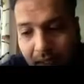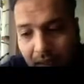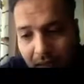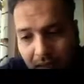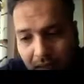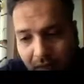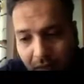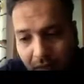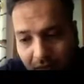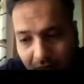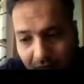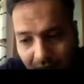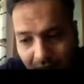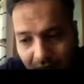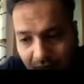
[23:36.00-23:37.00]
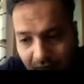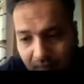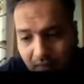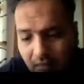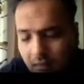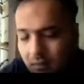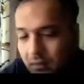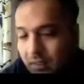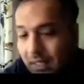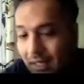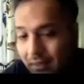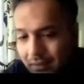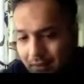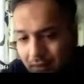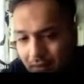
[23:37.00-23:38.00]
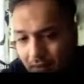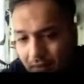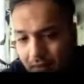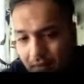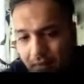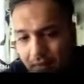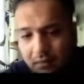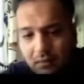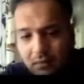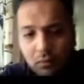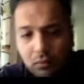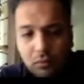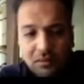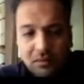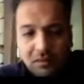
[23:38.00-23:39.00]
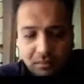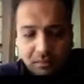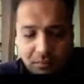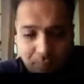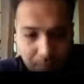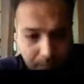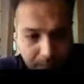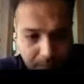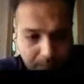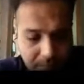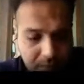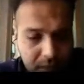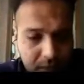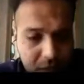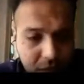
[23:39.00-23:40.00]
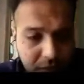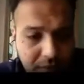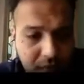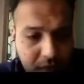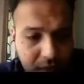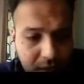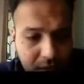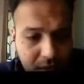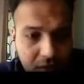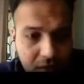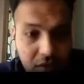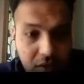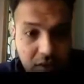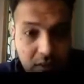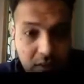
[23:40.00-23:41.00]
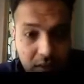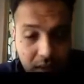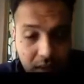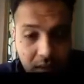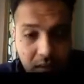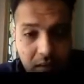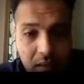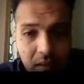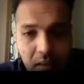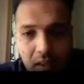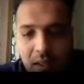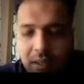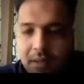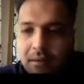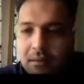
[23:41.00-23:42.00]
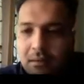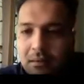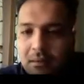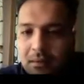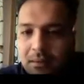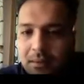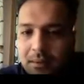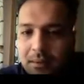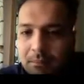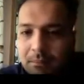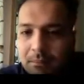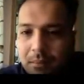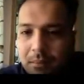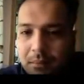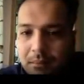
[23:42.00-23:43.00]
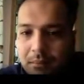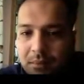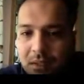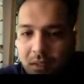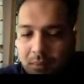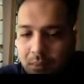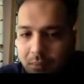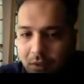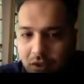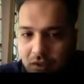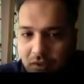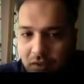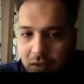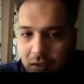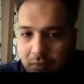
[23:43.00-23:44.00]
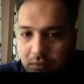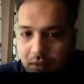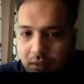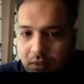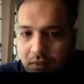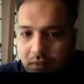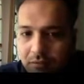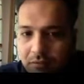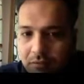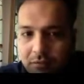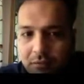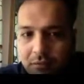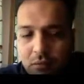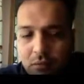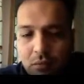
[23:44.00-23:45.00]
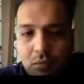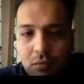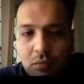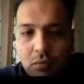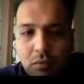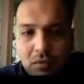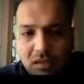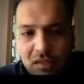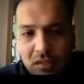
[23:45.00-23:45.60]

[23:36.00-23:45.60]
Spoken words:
Associates in Calcutta, whose chief architect is Sharan Lal, and Thumb Impressions Collaborative, whose